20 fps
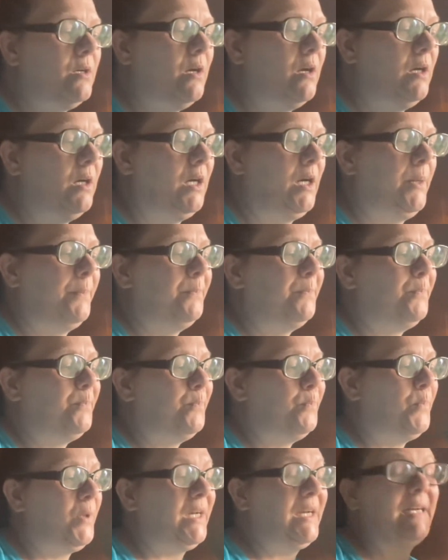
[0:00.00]

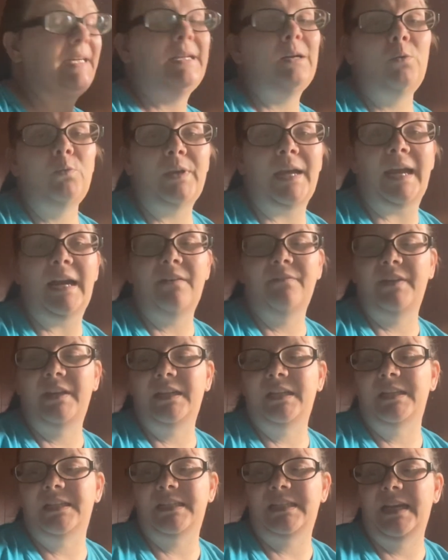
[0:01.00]
But I don't have
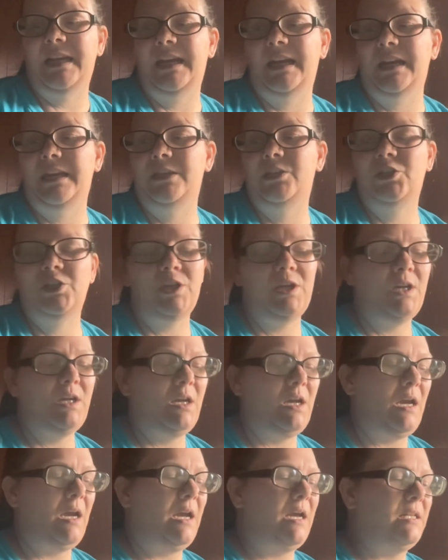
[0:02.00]
any sage.
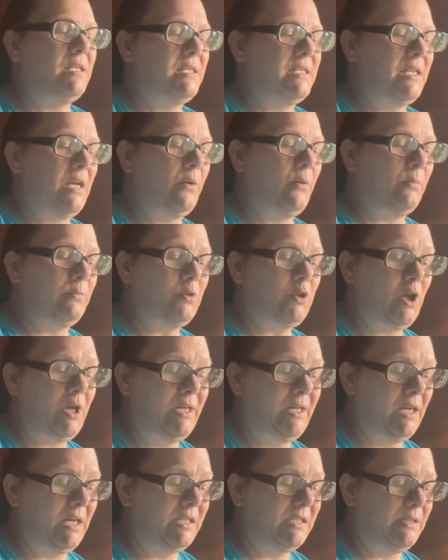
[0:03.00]
And so I'm trying
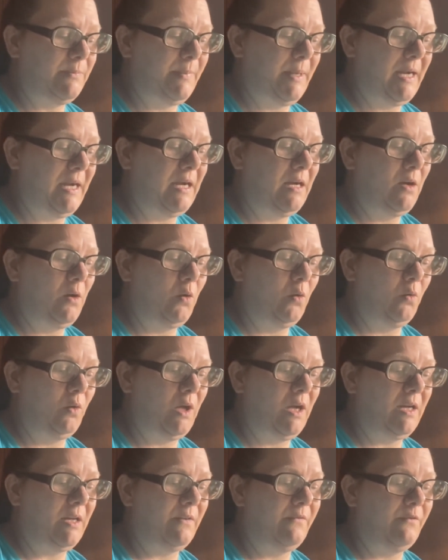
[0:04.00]
not to buy a whole
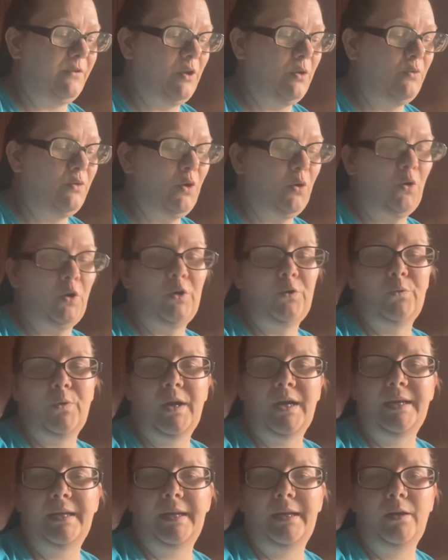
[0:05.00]
lot of new yarn
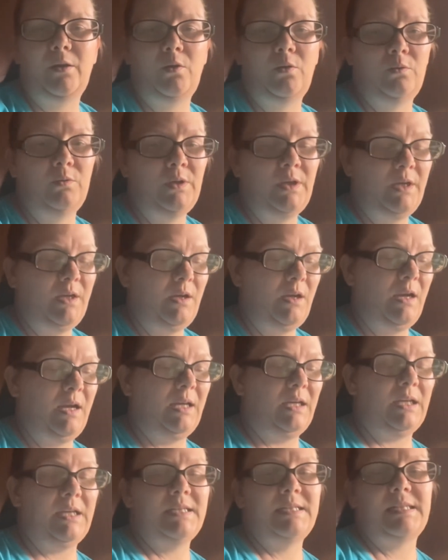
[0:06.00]
right now,
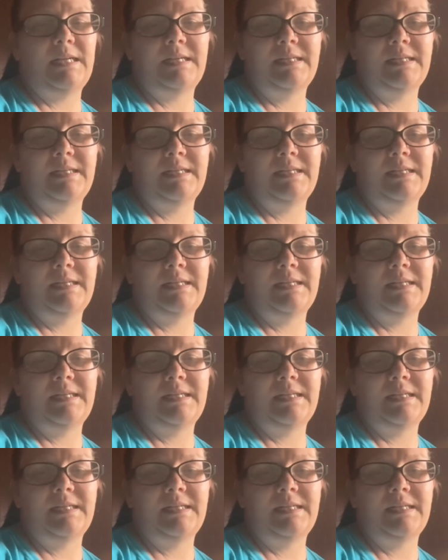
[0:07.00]
unless I